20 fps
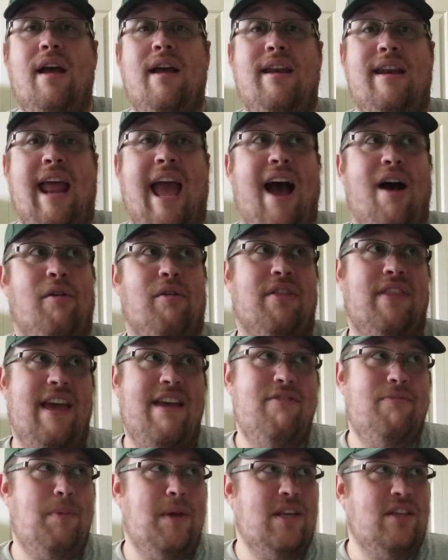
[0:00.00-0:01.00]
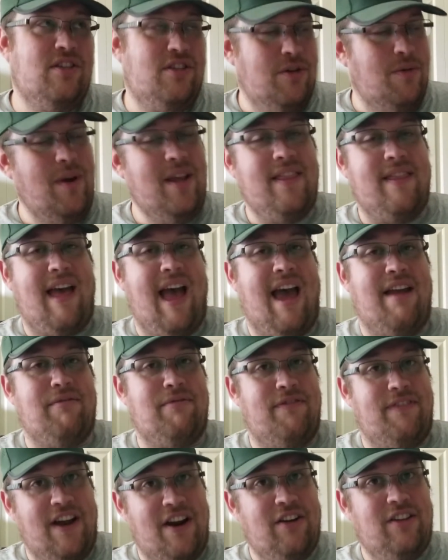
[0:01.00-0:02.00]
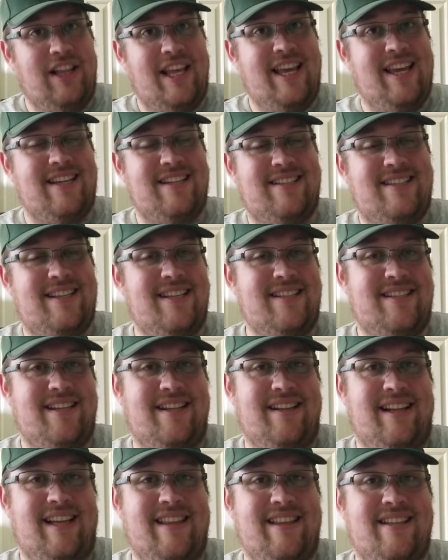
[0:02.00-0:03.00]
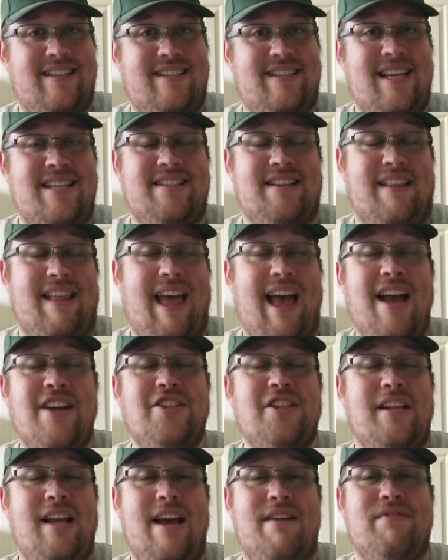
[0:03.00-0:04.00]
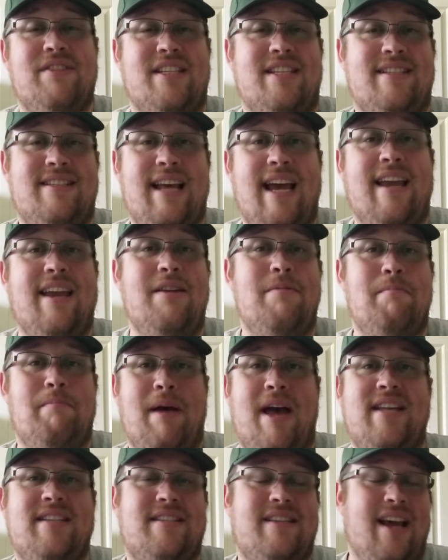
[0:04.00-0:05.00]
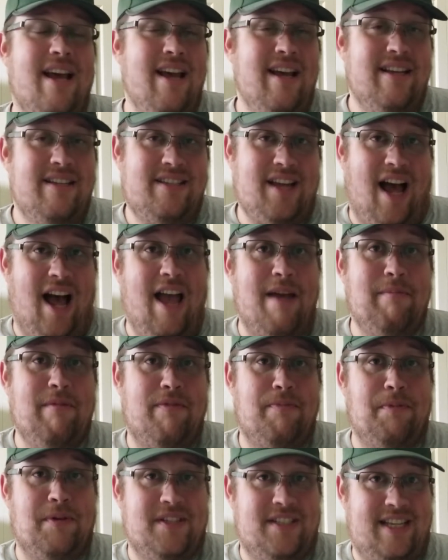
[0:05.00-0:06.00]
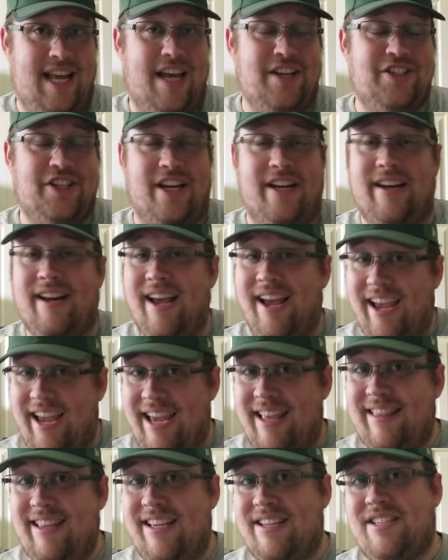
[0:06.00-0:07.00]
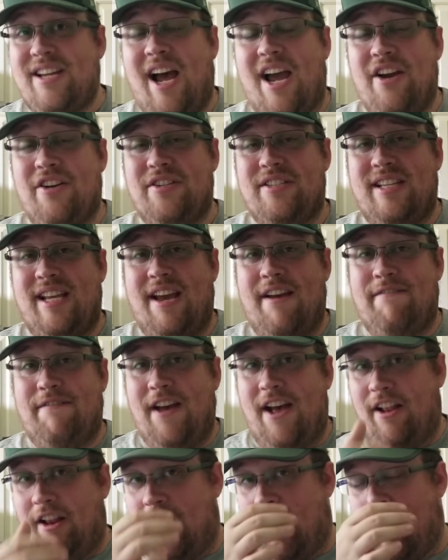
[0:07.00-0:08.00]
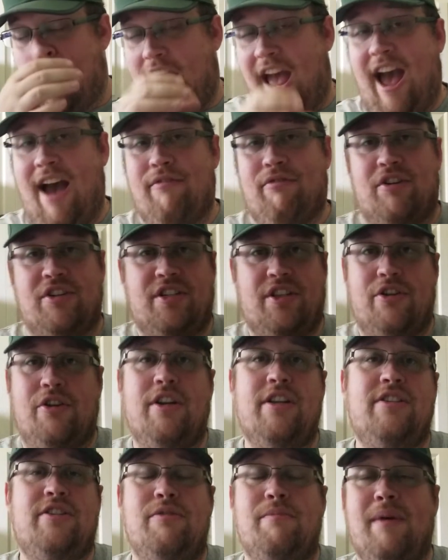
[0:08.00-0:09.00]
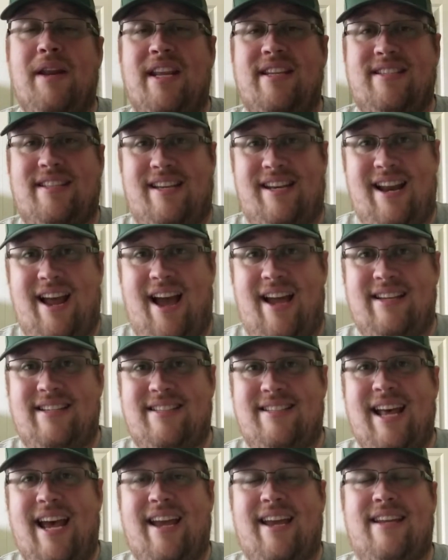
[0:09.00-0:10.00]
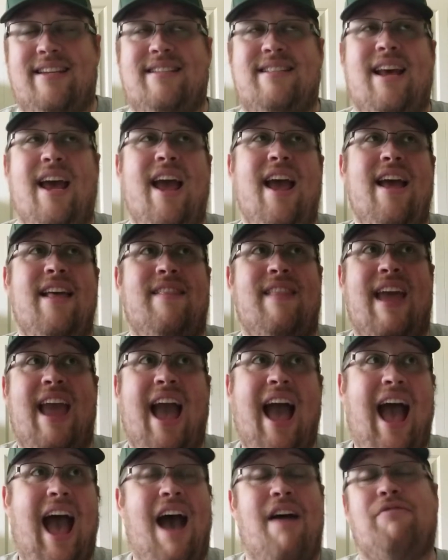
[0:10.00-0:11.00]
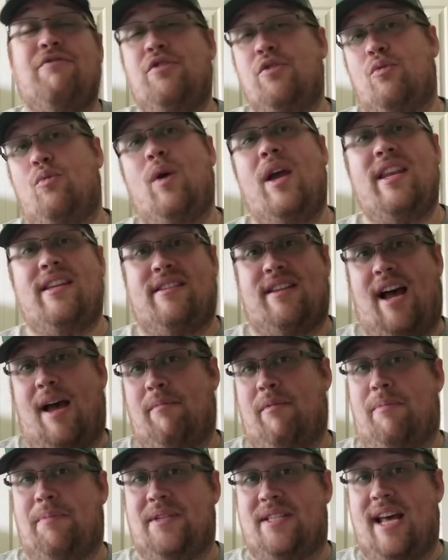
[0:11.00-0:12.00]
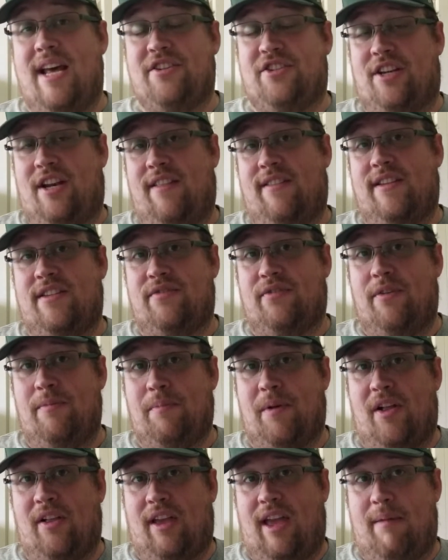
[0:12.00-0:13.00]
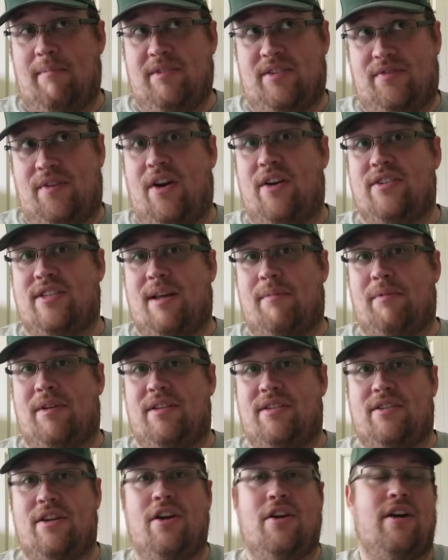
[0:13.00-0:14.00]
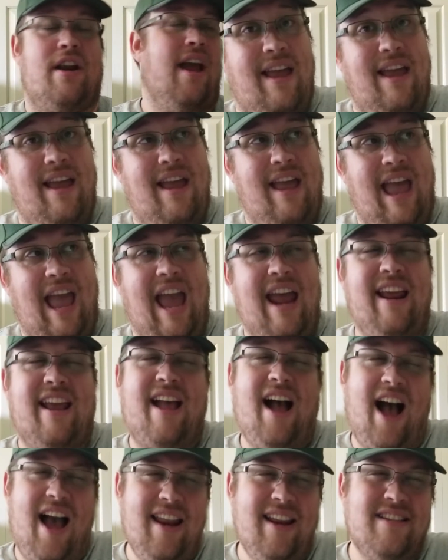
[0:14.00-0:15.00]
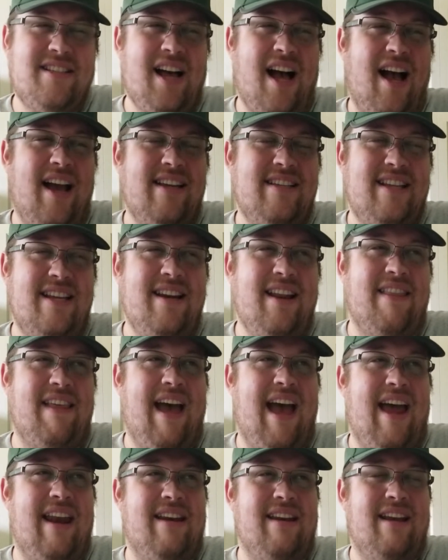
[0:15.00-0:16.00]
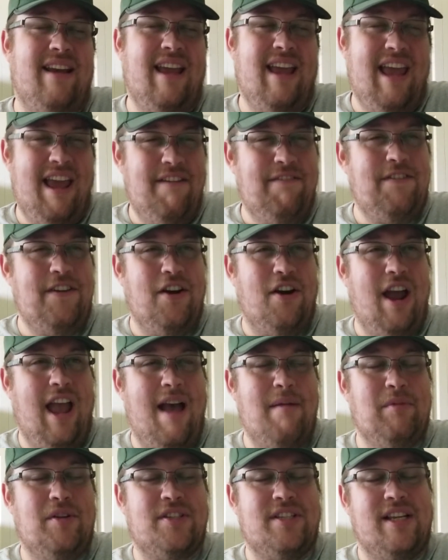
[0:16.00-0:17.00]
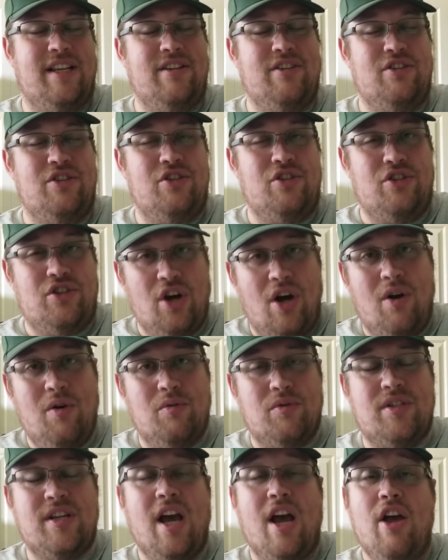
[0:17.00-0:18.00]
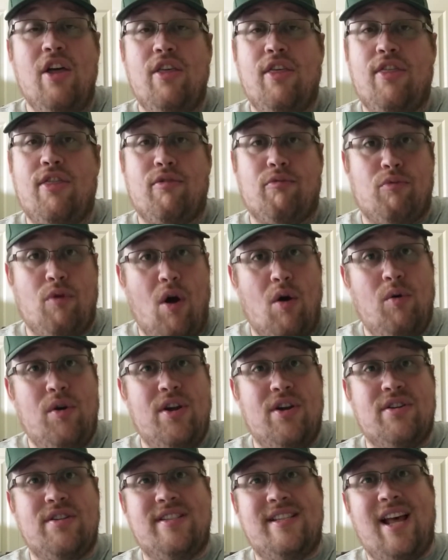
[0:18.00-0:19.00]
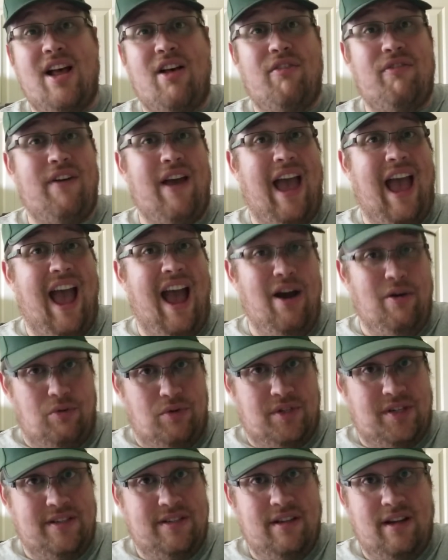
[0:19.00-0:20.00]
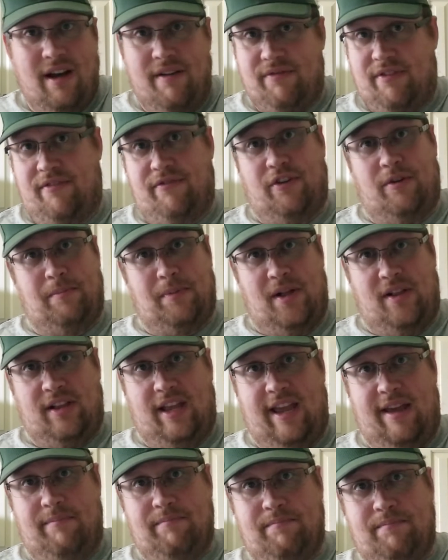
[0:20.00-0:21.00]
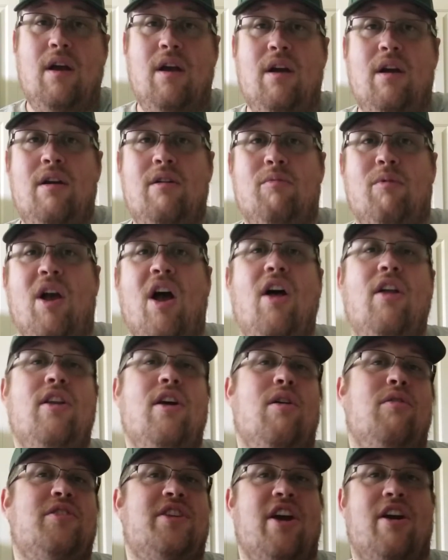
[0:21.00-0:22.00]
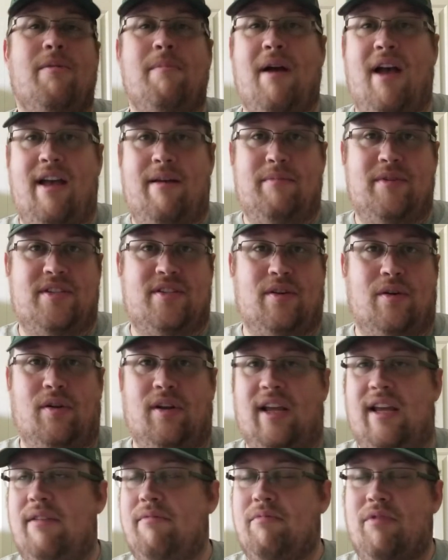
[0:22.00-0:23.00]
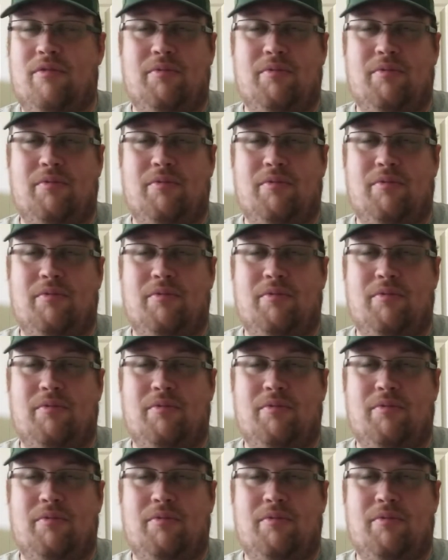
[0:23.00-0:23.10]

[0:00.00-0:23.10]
Now, they've been doing that fairly consistently this season. They actually have the second best time of possession in the entire CFL on average, 32 minutes and 9 seconds. They have to win time of possession in this football game, as far as I'm concerned. And it kind of ties into that. If you're Hamilton, don't throw yourself out of the football game. We all know Jeremiah Masoli.